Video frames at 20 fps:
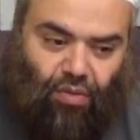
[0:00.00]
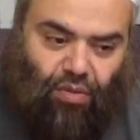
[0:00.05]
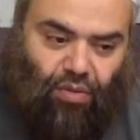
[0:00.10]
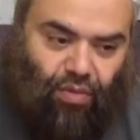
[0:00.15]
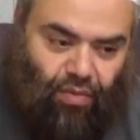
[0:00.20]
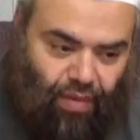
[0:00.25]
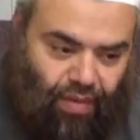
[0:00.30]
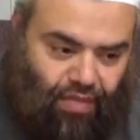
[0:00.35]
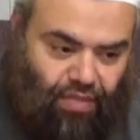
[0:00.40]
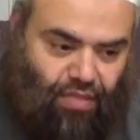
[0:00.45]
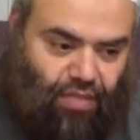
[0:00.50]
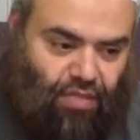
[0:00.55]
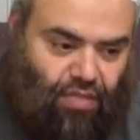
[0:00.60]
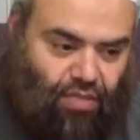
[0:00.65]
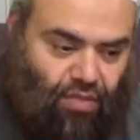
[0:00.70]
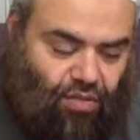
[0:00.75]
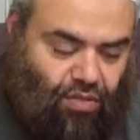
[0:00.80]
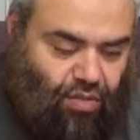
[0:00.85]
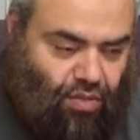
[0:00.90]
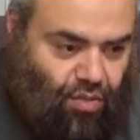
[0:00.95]
or the
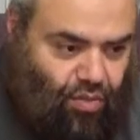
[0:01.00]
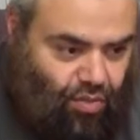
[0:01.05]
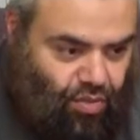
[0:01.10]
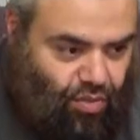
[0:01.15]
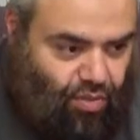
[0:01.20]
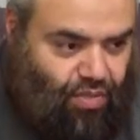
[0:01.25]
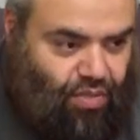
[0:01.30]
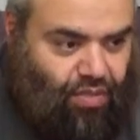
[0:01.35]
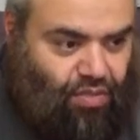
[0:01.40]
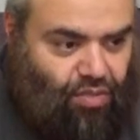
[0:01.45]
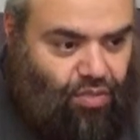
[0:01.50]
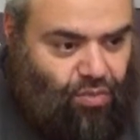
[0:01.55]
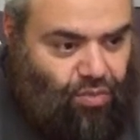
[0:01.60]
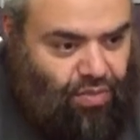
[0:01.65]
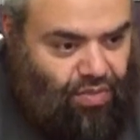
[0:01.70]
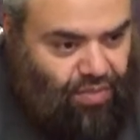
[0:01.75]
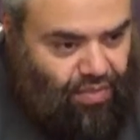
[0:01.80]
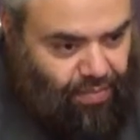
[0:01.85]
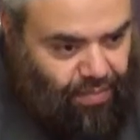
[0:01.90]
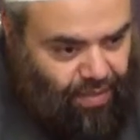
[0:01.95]
righteousness, or the goodness
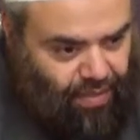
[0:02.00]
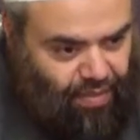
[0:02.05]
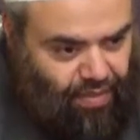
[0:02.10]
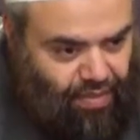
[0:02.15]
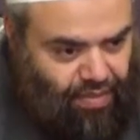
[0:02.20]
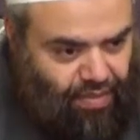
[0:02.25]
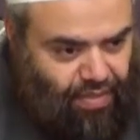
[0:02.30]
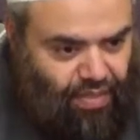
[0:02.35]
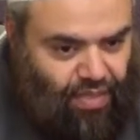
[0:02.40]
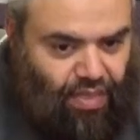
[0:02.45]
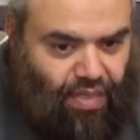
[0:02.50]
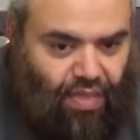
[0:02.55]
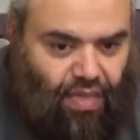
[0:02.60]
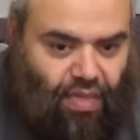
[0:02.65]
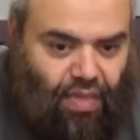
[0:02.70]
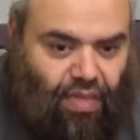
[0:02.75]
towards the parents,